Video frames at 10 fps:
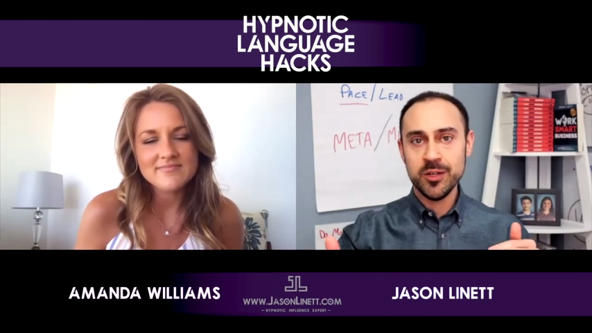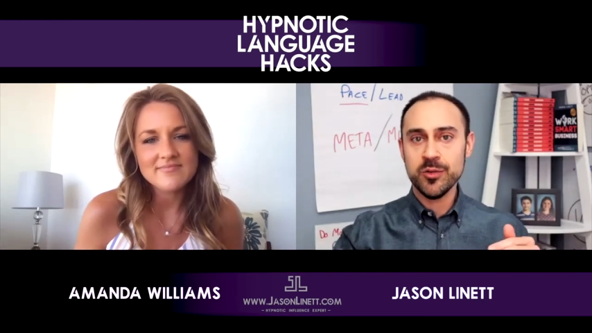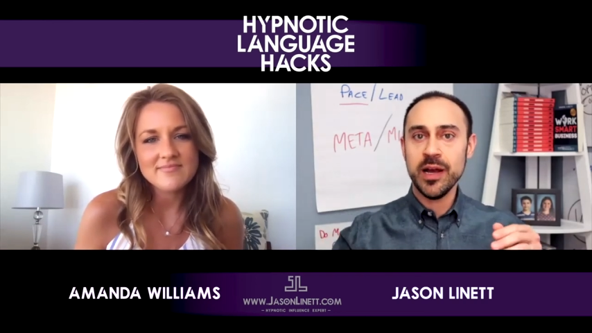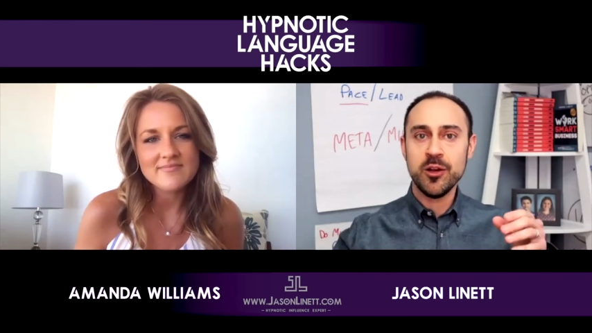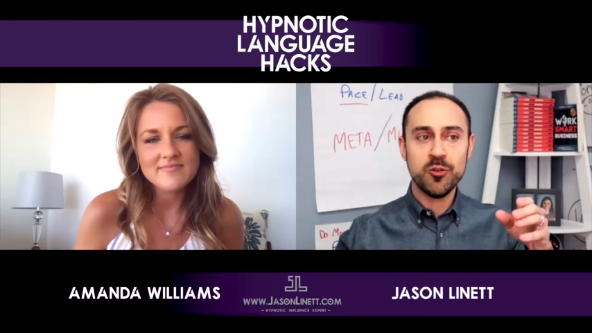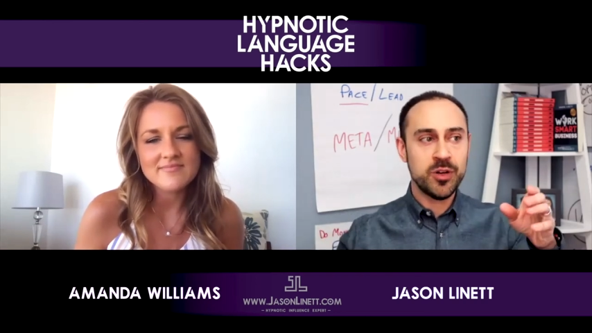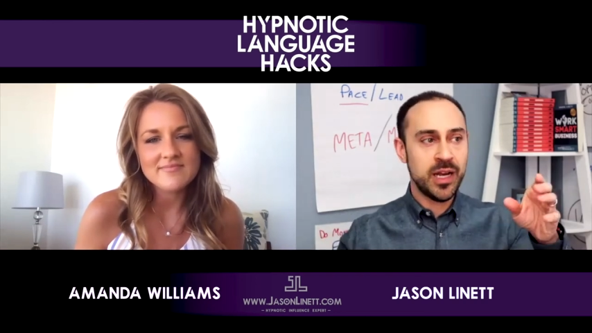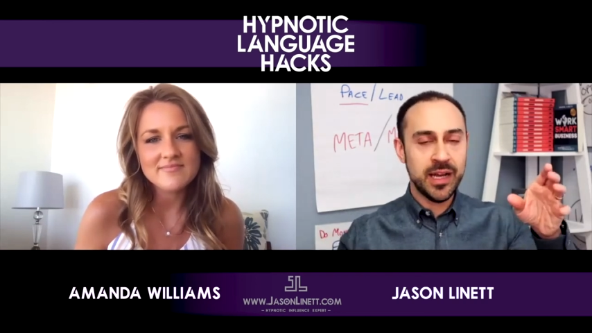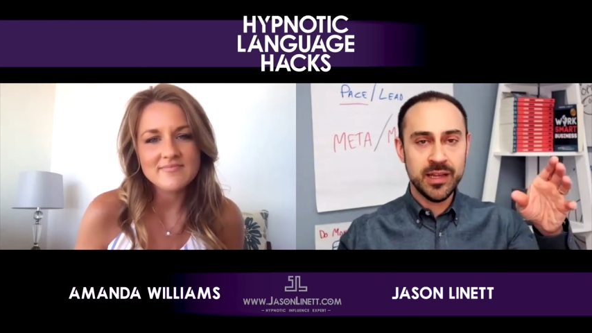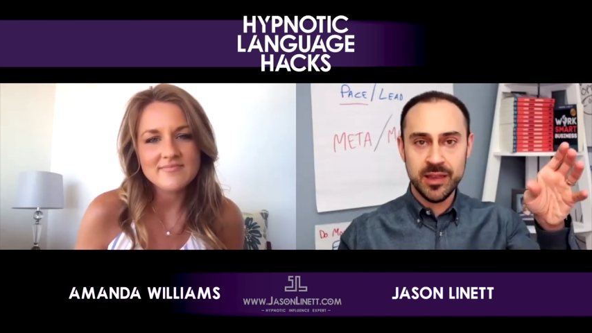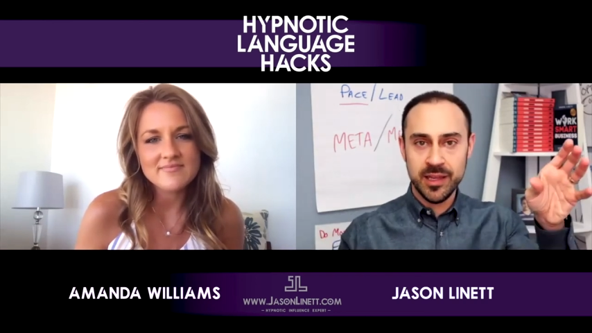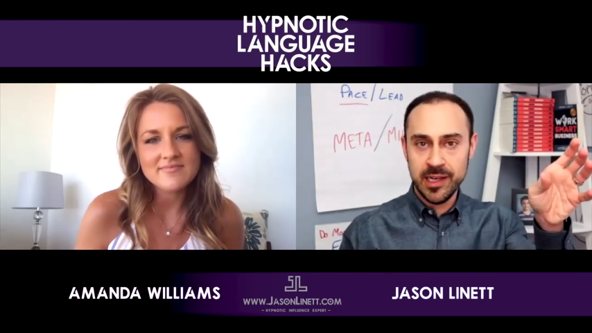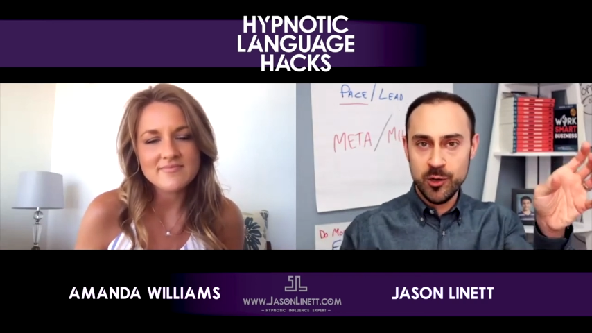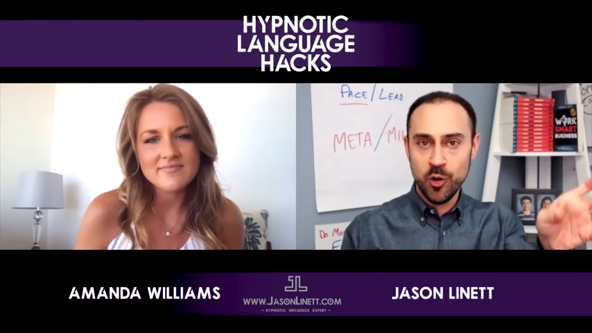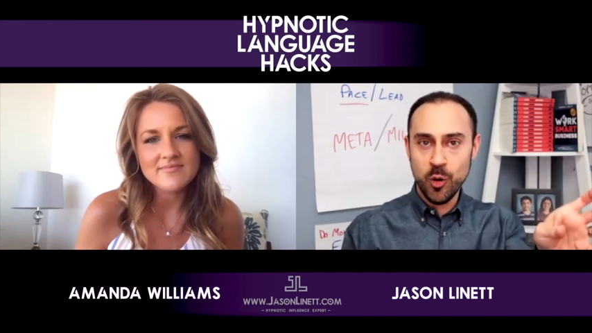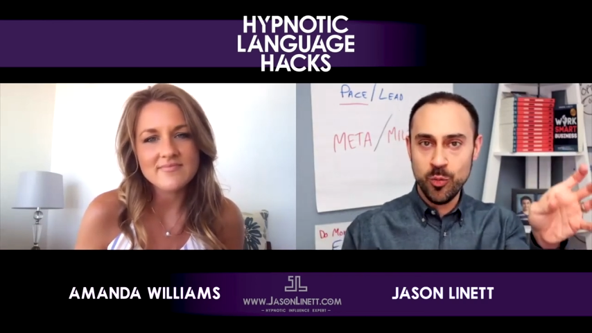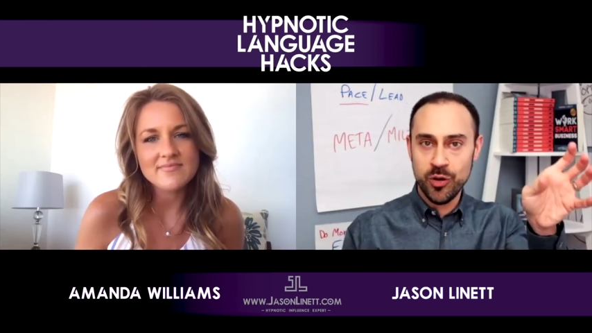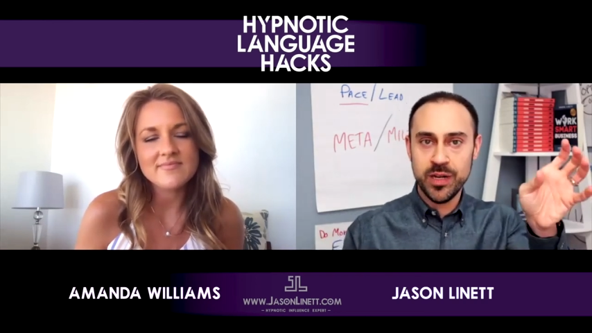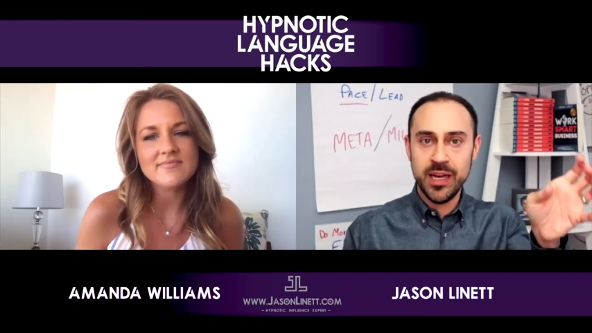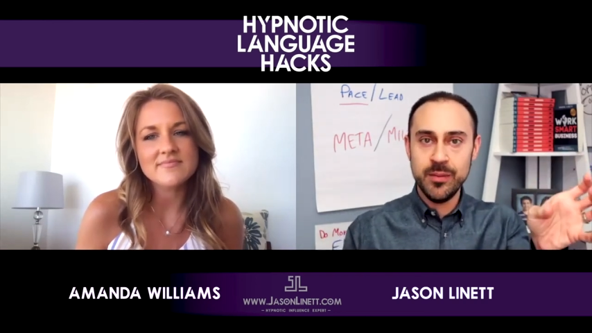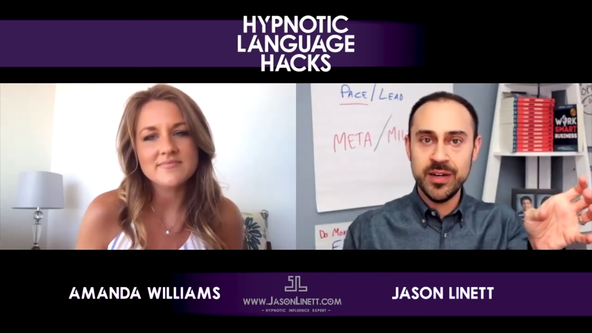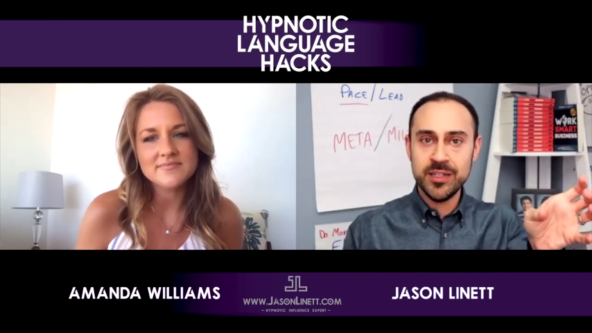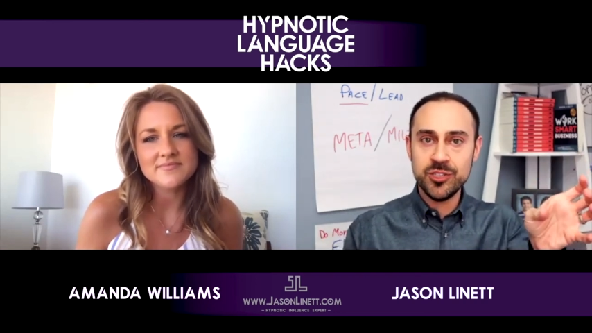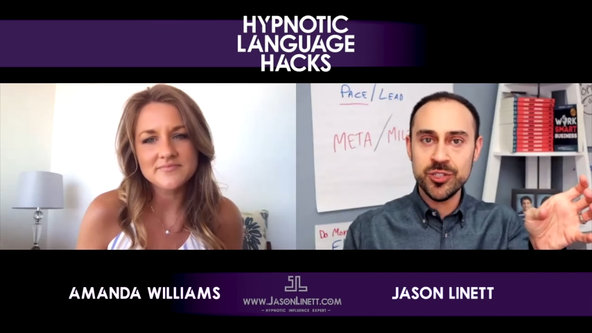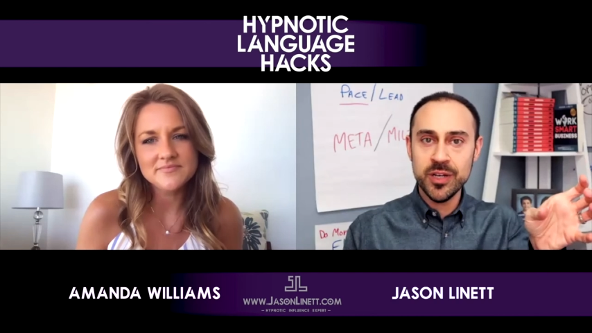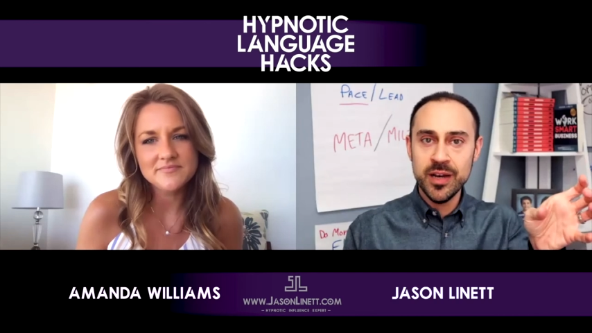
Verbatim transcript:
Speaker 1: Do I create the corporate image?